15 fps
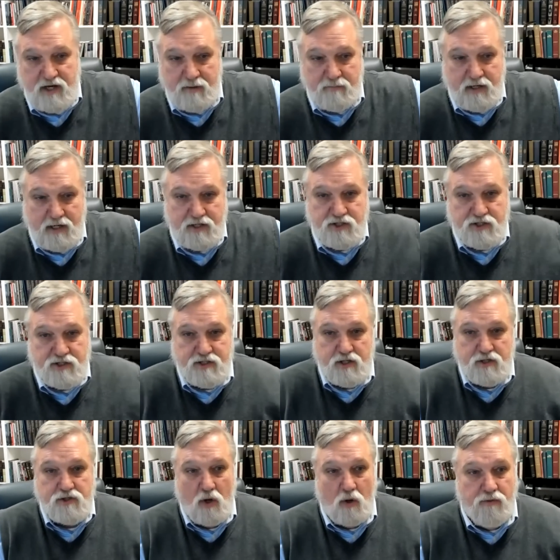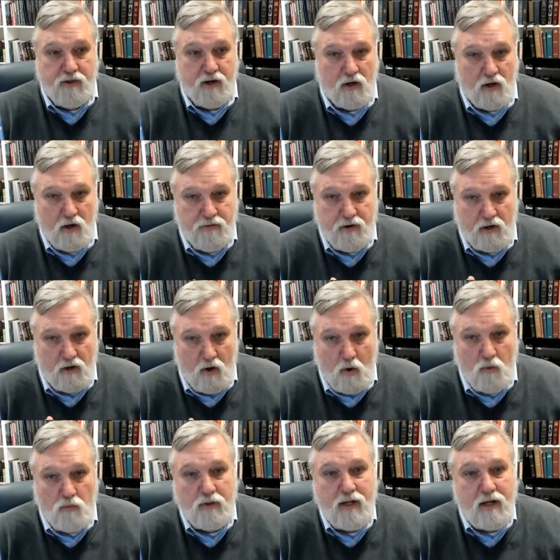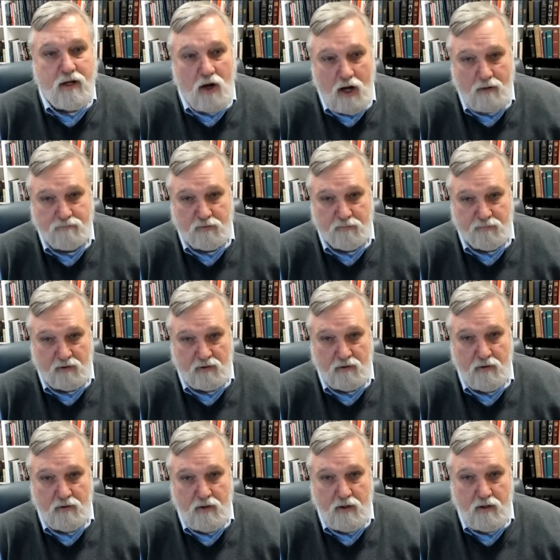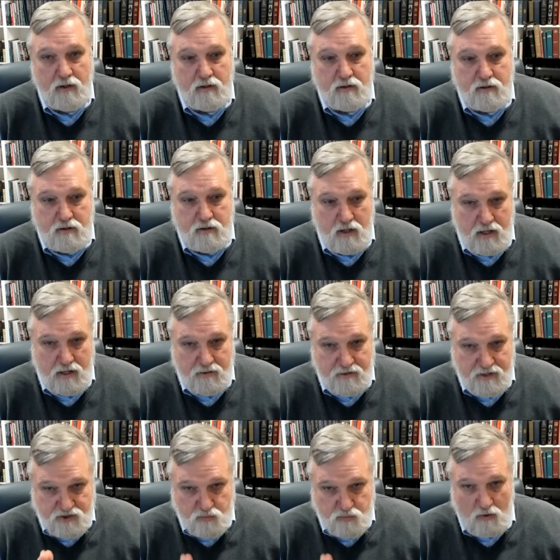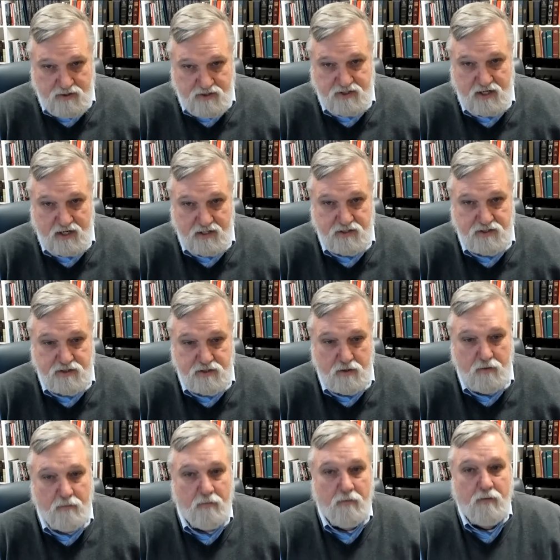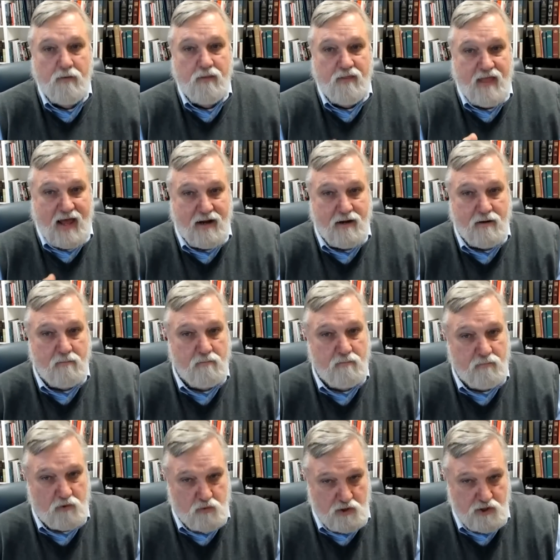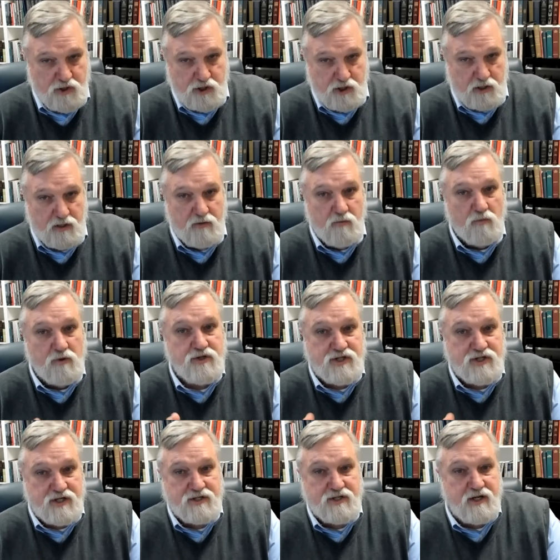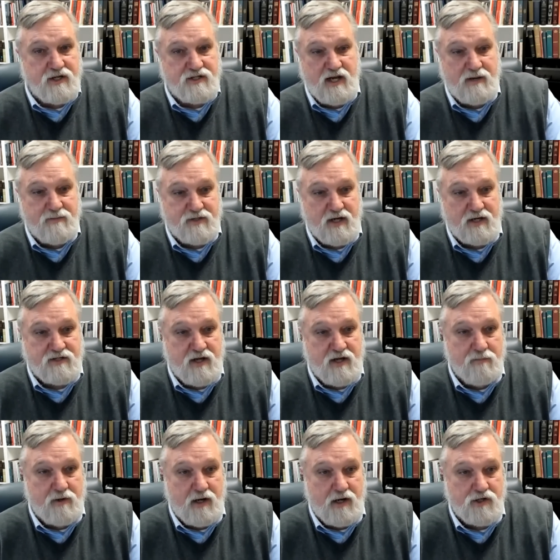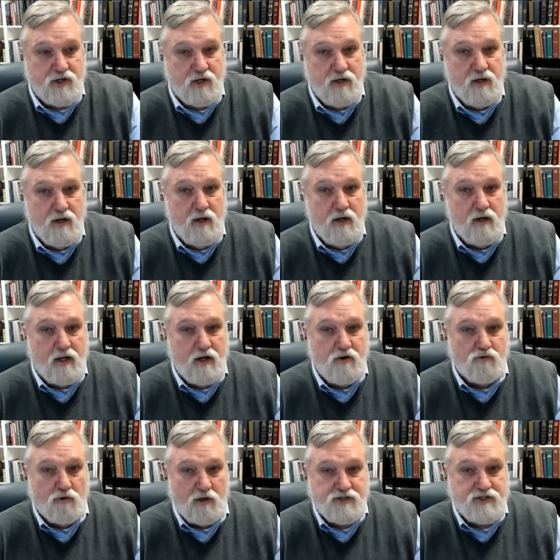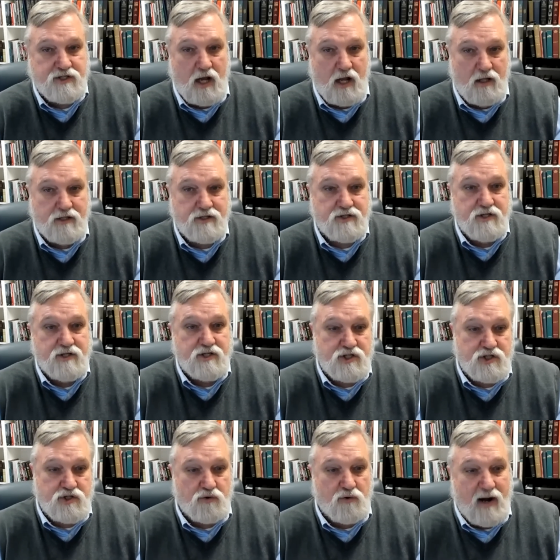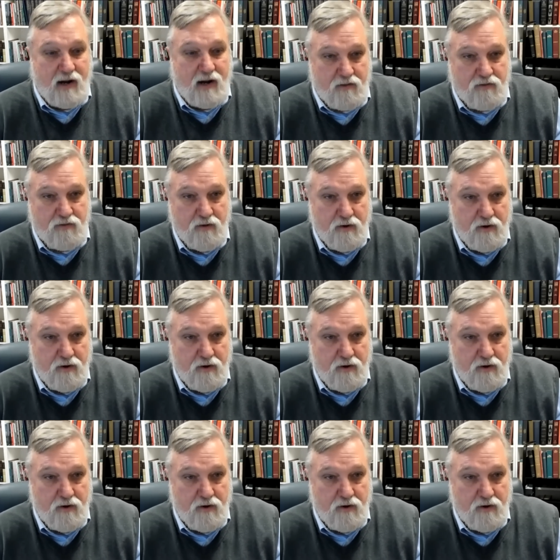temptations there's they're they're only comparable in this one sense that Christian resisting same sex temptation can draw solace and strength